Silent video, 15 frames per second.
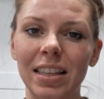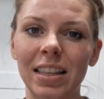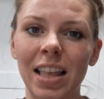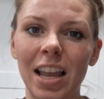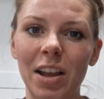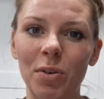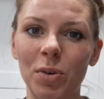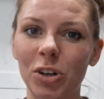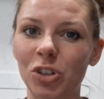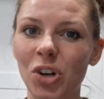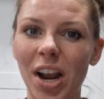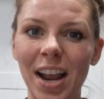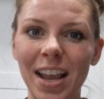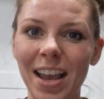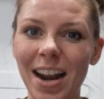they were
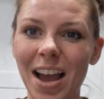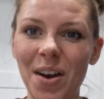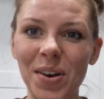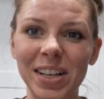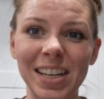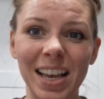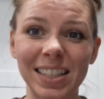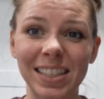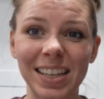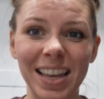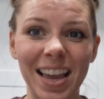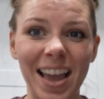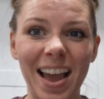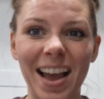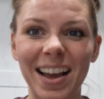trying it out and testing
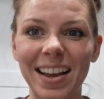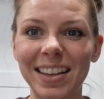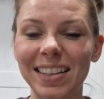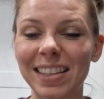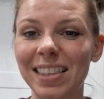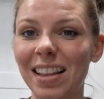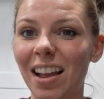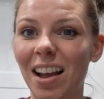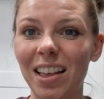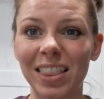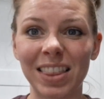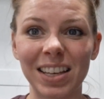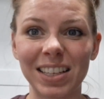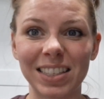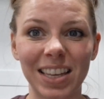it. And
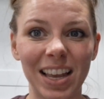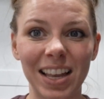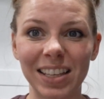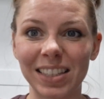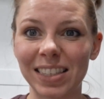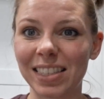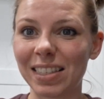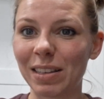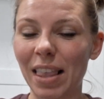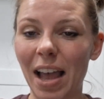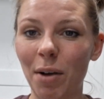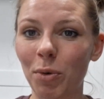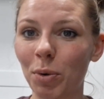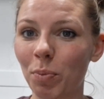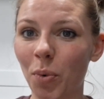these kids
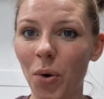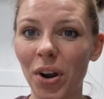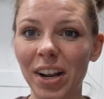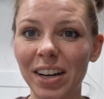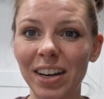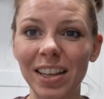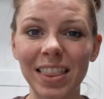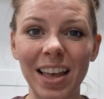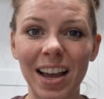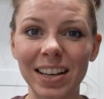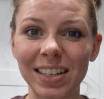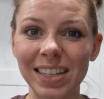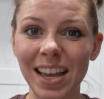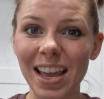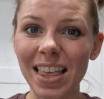that were born
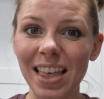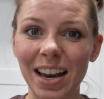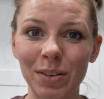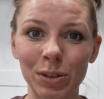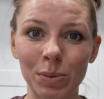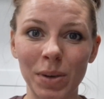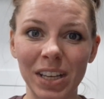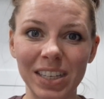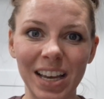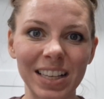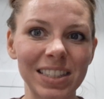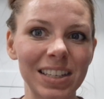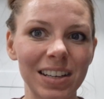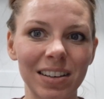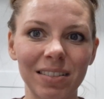that day that it was being
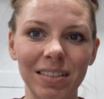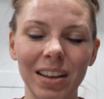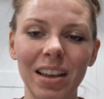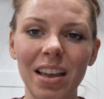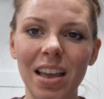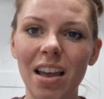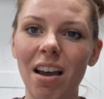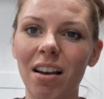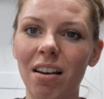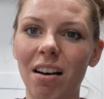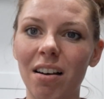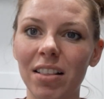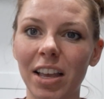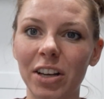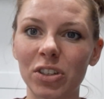tested
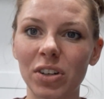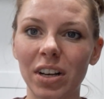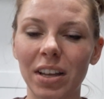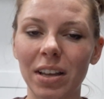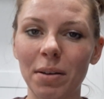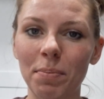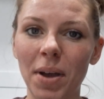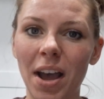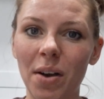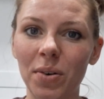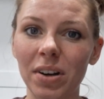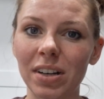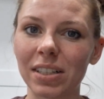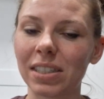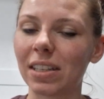got electric
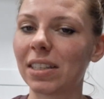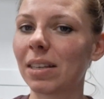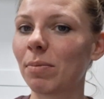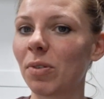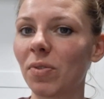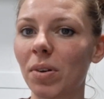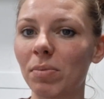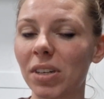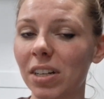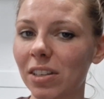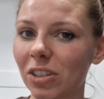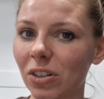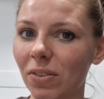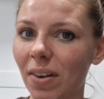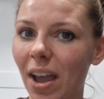powers. Some of them
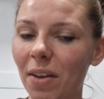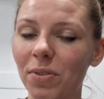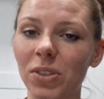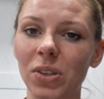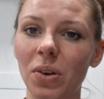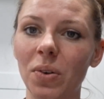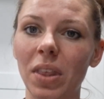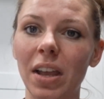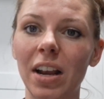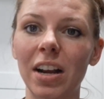didn't survive. So